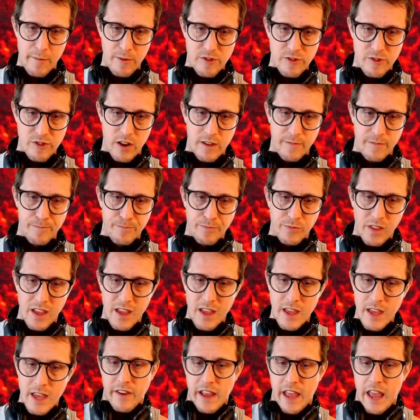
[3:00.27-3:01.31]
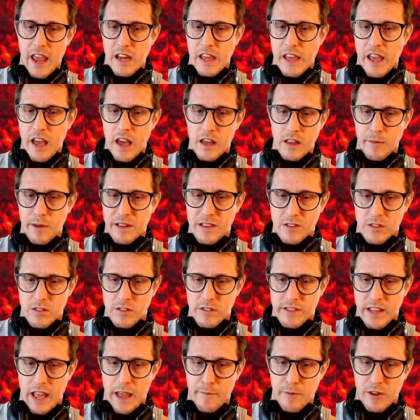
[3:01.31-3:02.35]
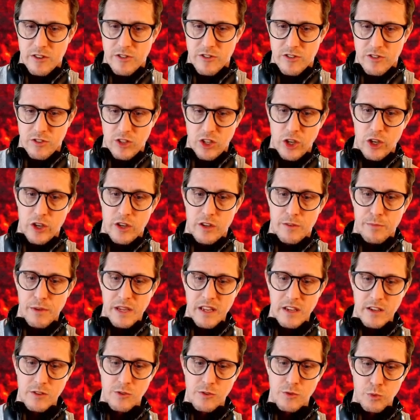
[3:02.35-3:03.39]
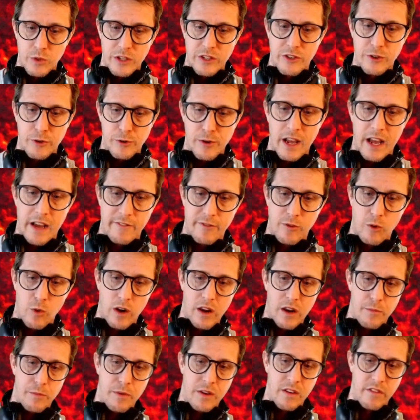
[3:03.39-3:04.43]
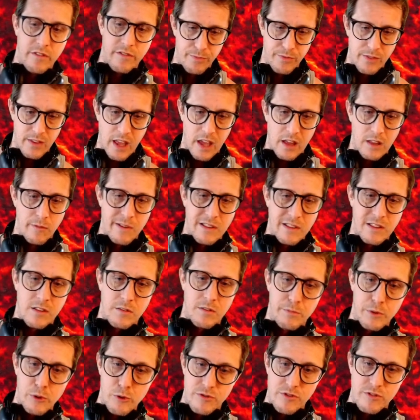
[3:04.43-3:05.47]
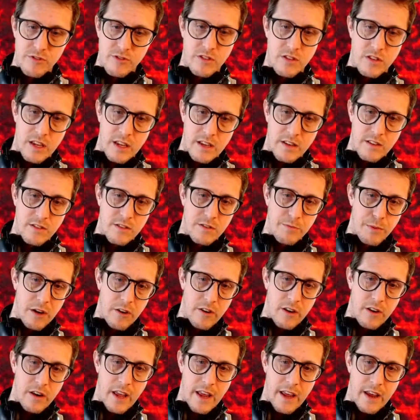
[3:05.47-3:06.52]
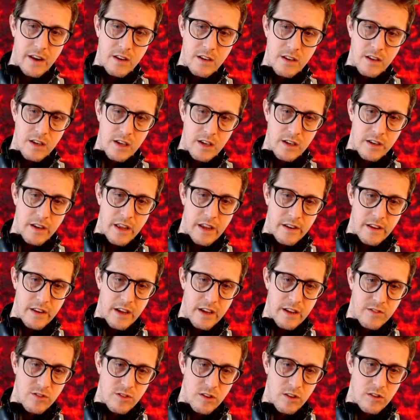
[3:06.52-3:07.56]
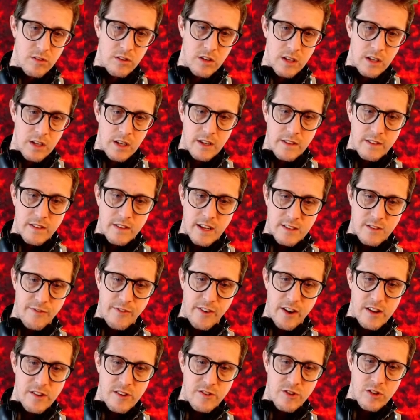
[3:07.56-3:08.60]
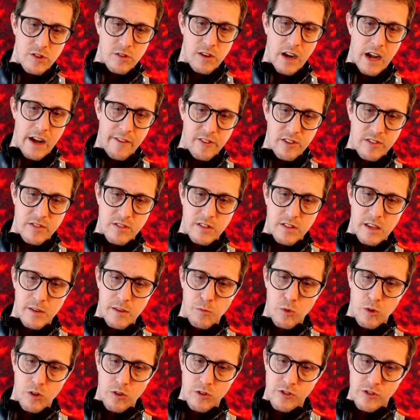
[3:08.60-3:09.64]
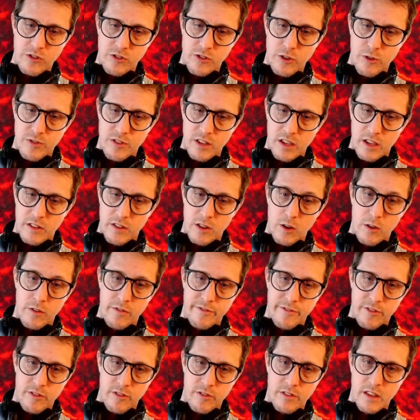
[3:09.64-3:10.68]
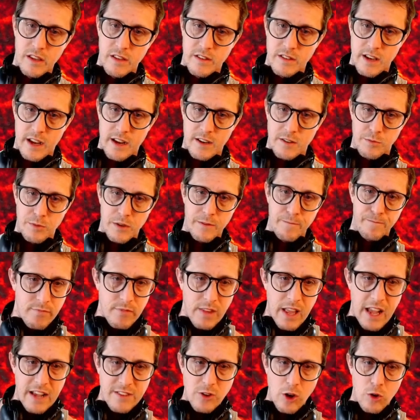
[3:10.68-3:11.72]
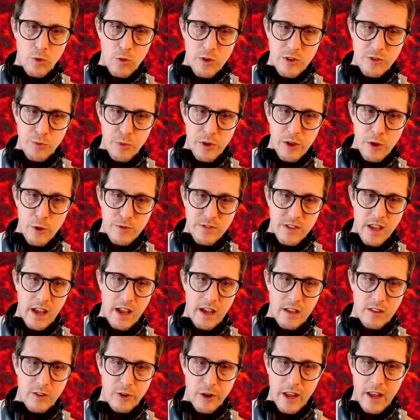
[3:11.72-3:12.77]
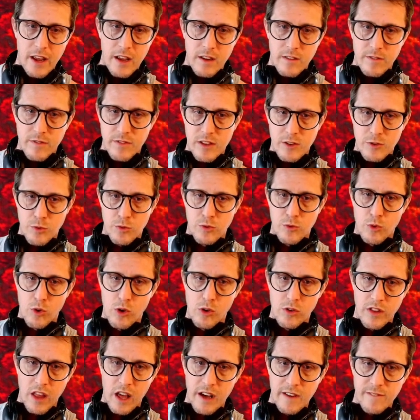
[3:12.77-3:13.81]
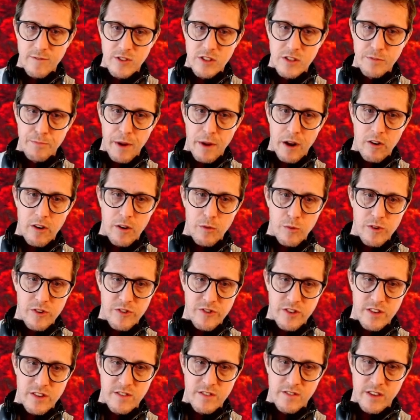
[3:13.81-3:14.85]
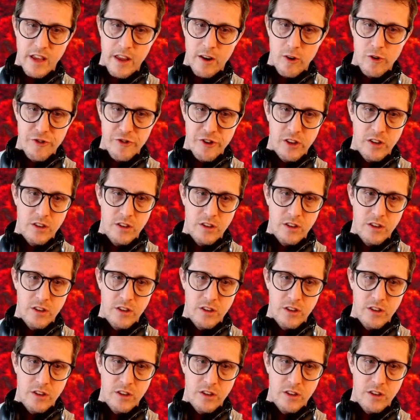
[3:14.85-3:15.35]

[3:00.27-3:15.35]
on it. Any elemental damage is good because we do have quite a bit of elemental boosts in Spirit and Nadan, so that's fine too. Obviously, we're just using it though for the attack speed. As always, we use a Hallowed Hat. This one rolled of Spirit, which is energy.